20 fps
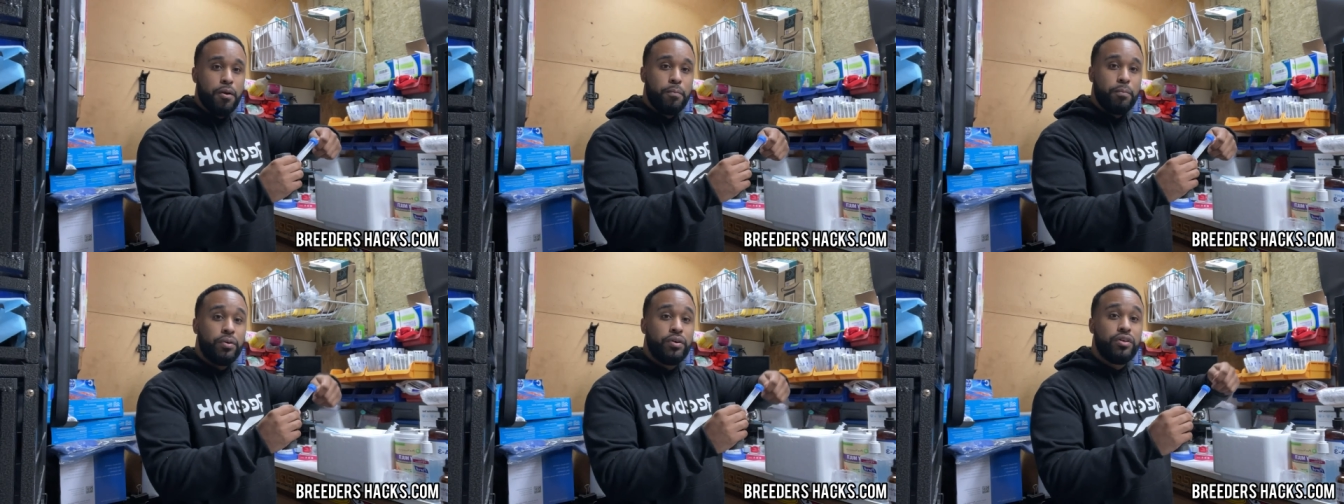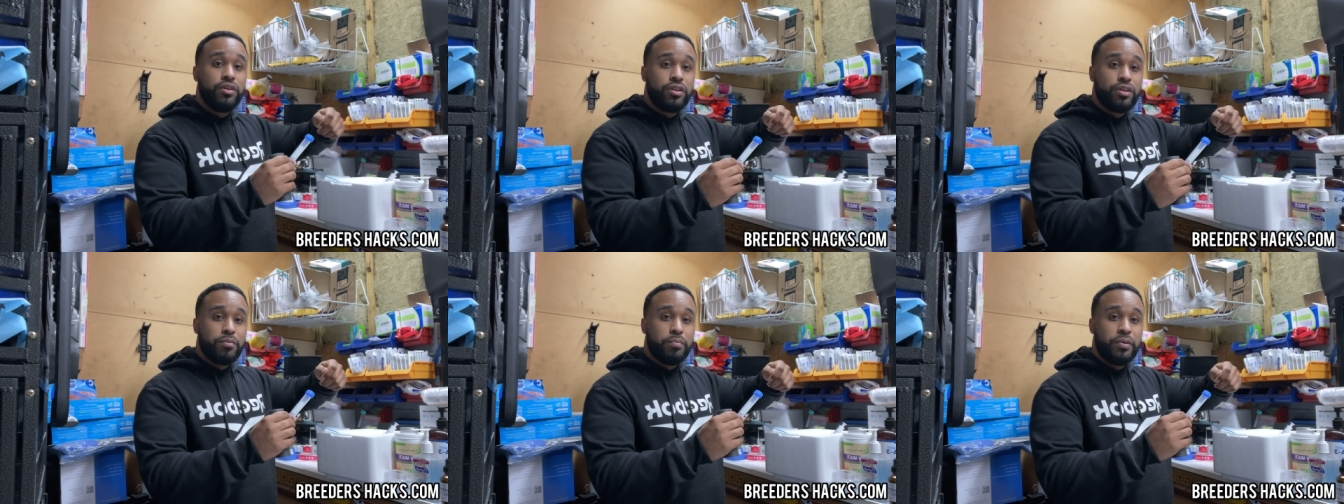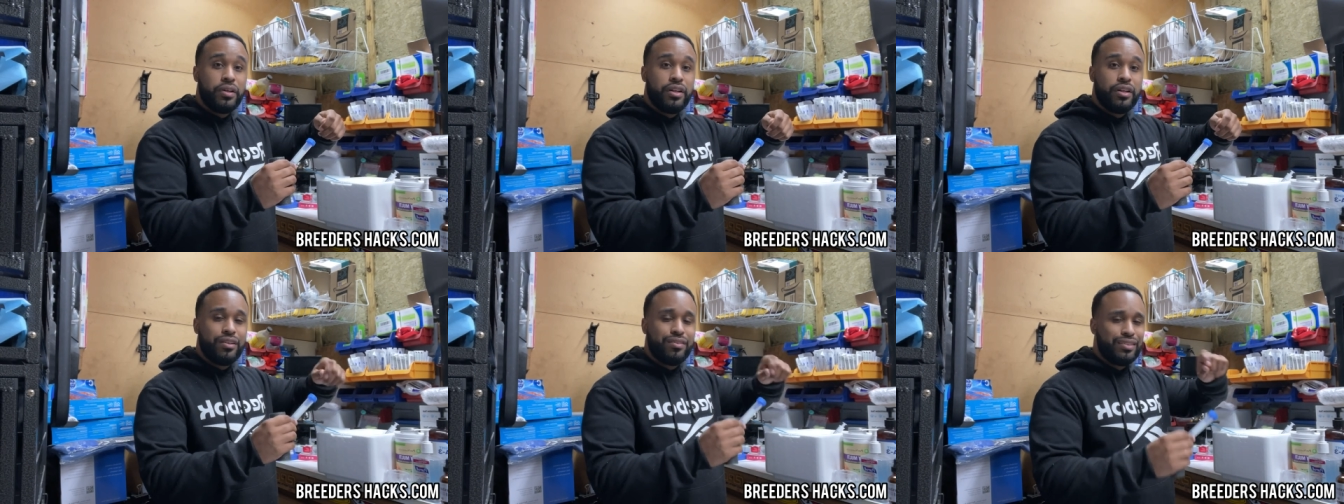pull a little
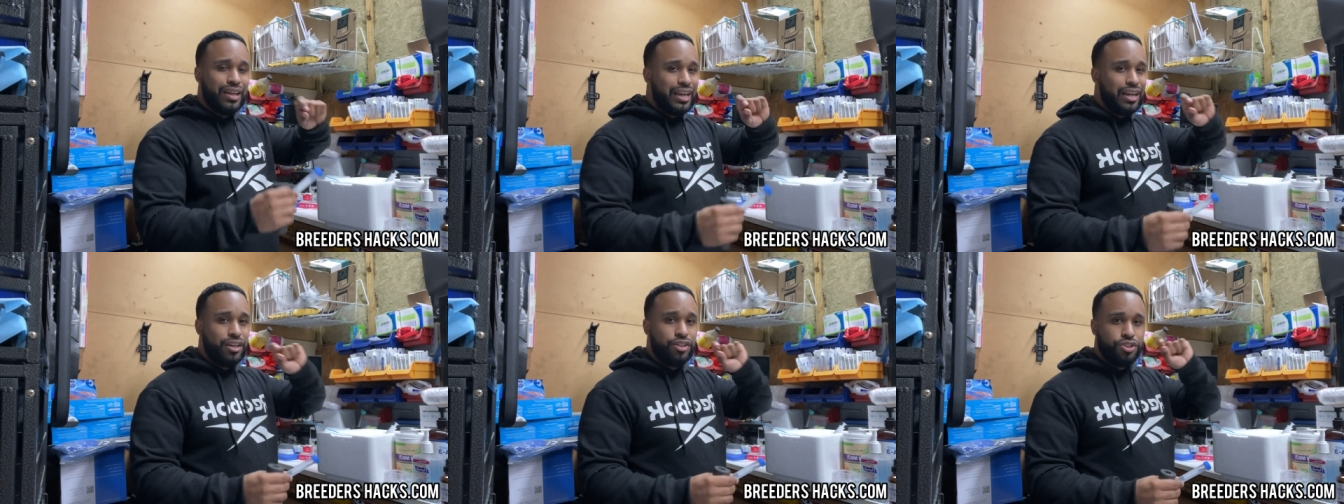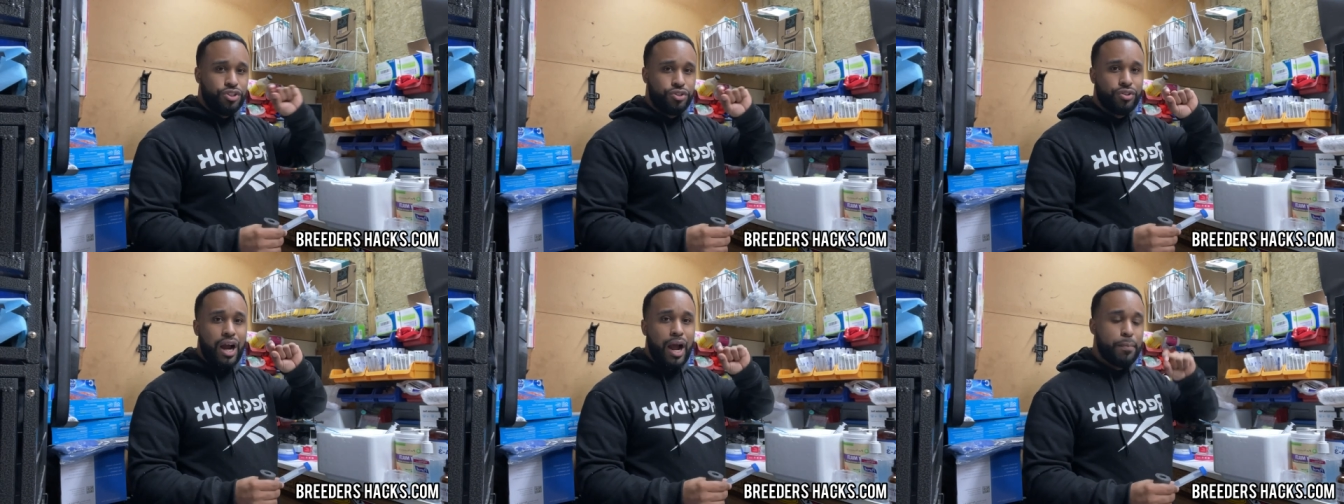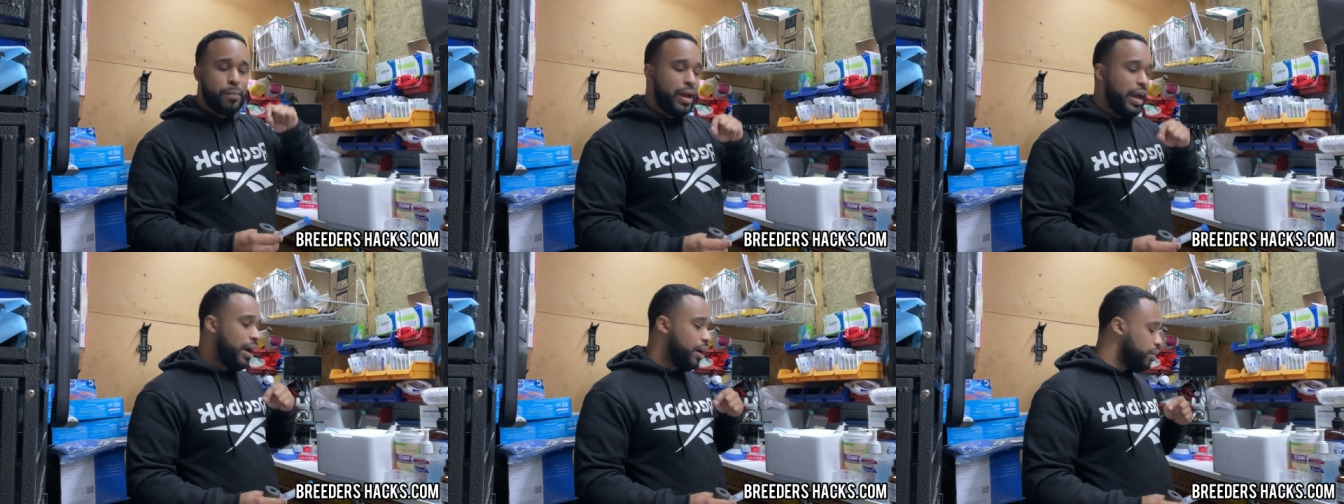bit, like a
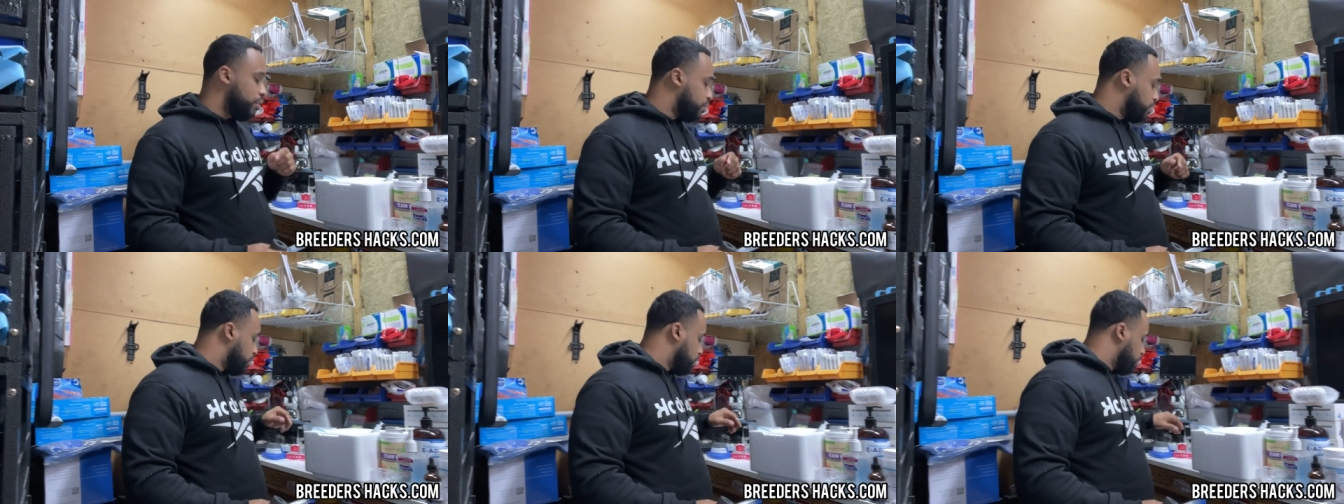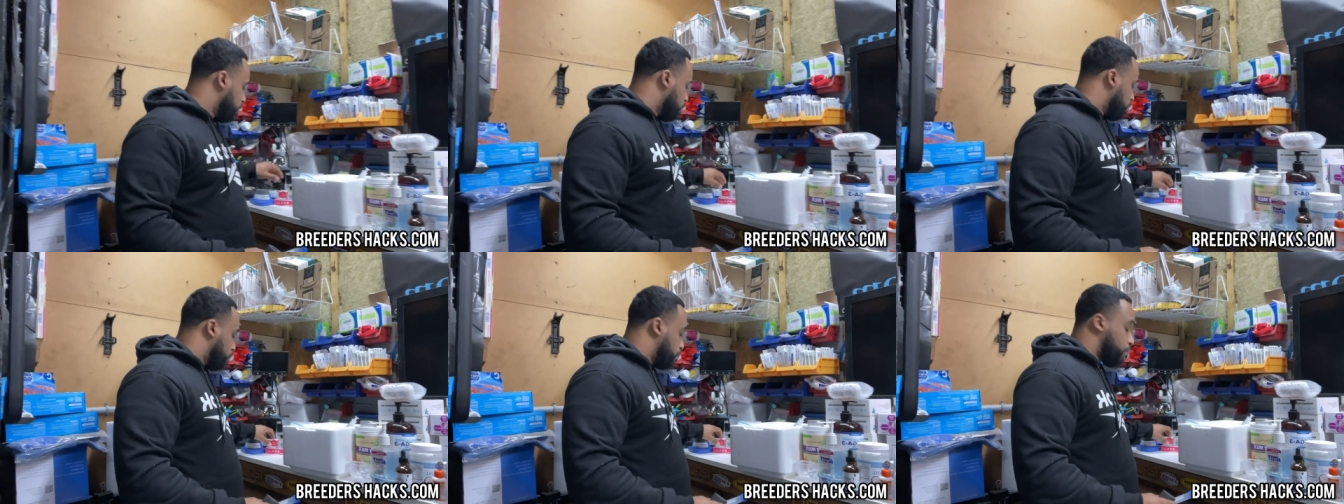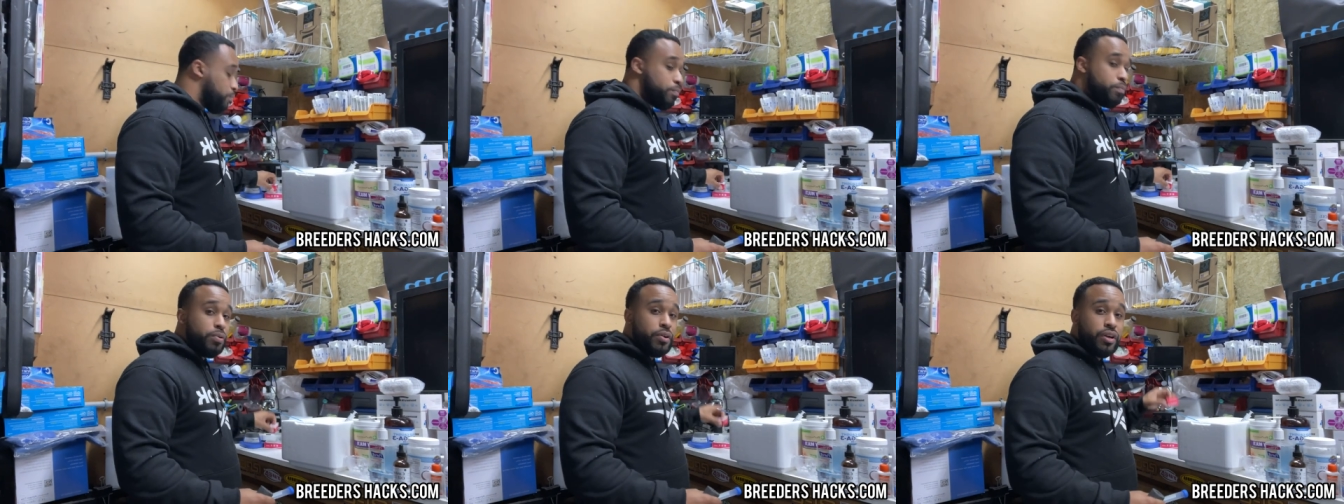drop out,
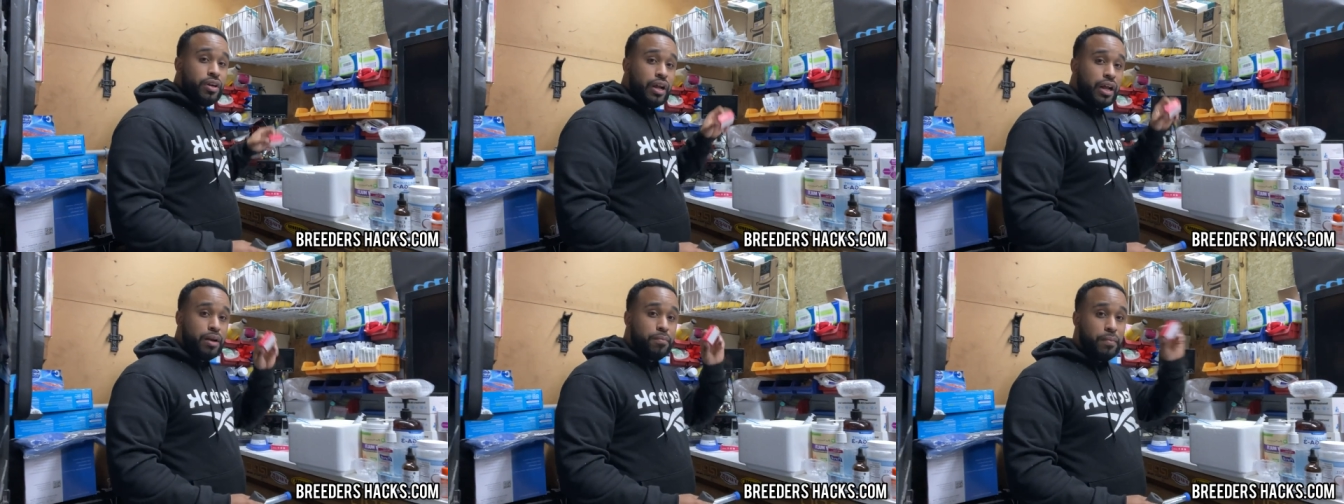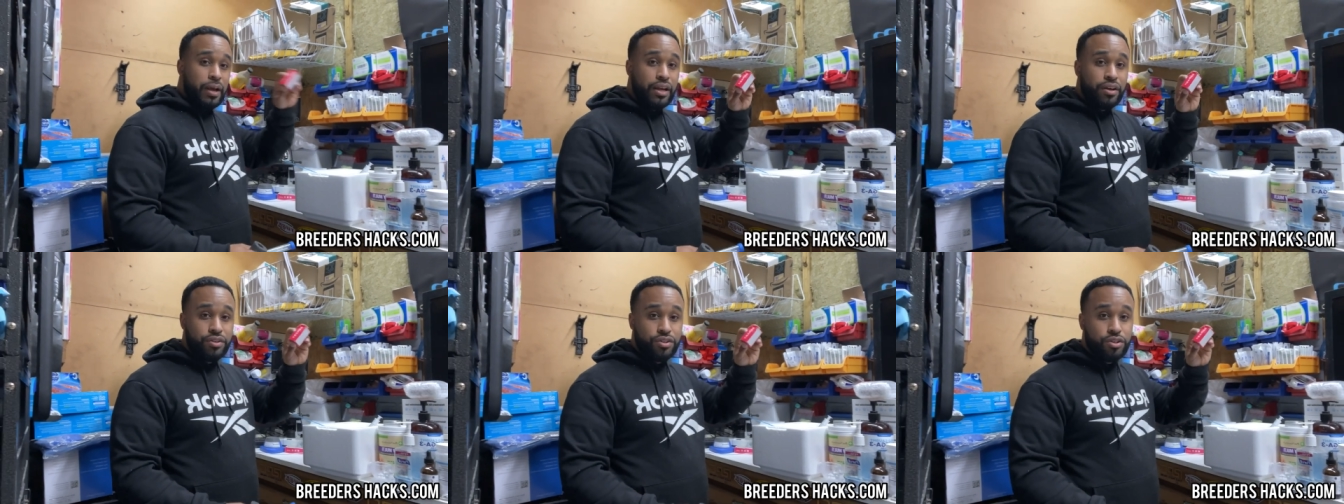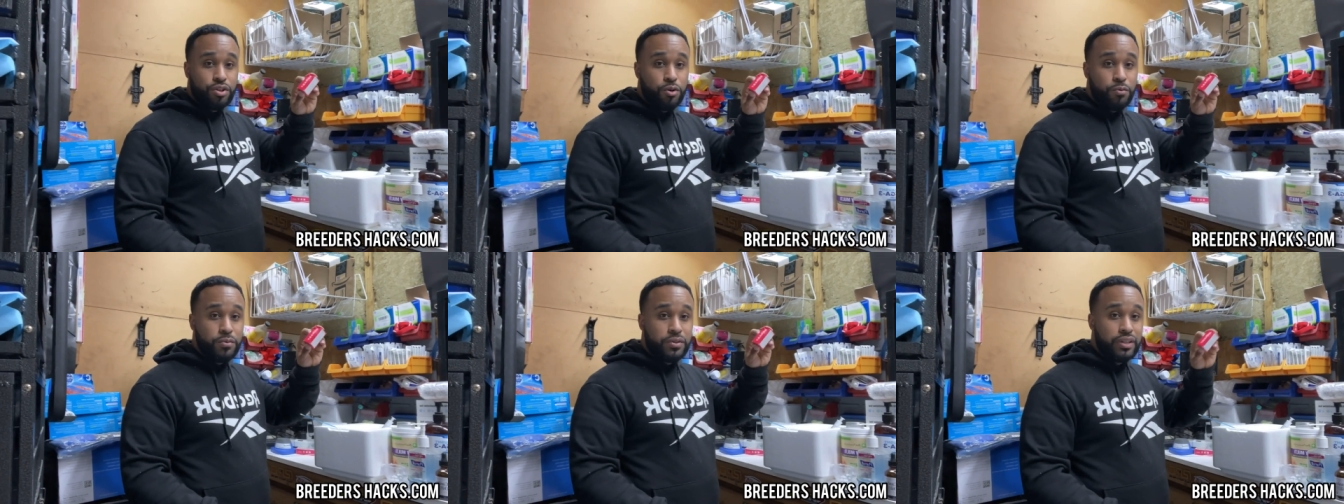put it on a
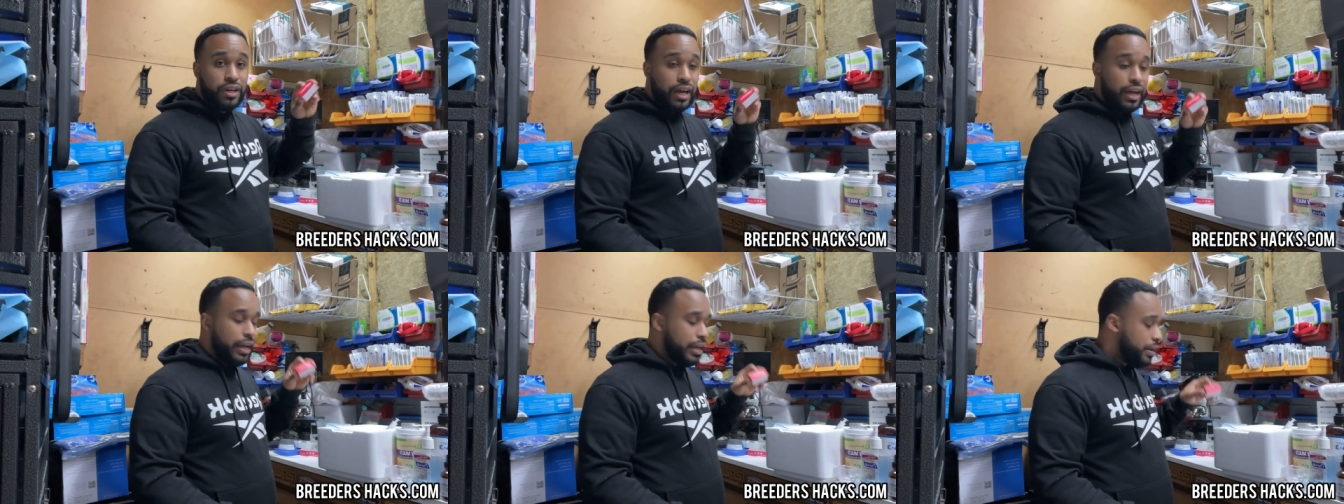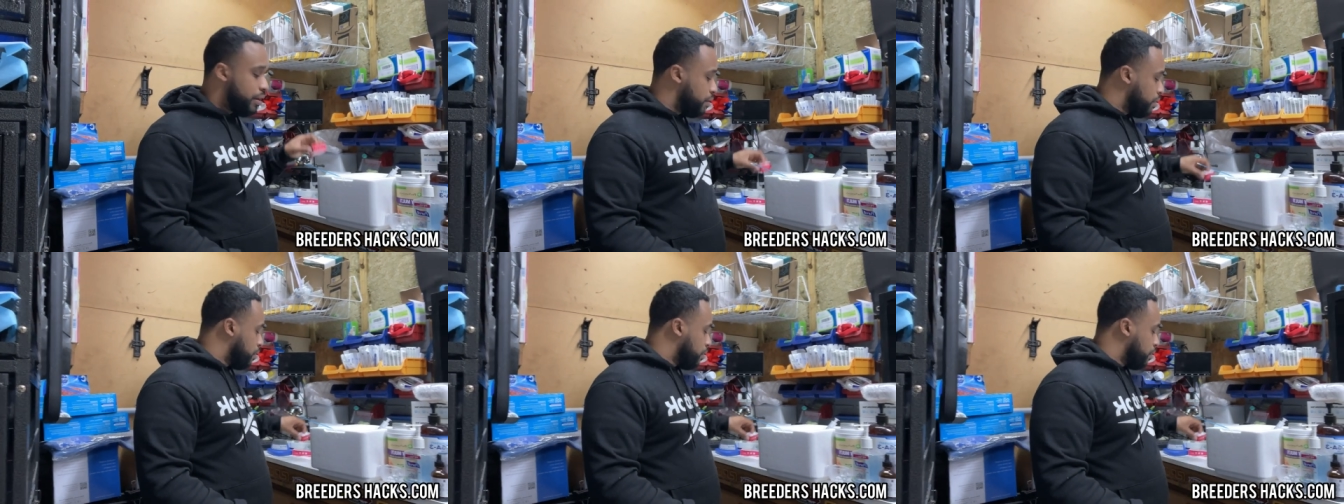microscope slide,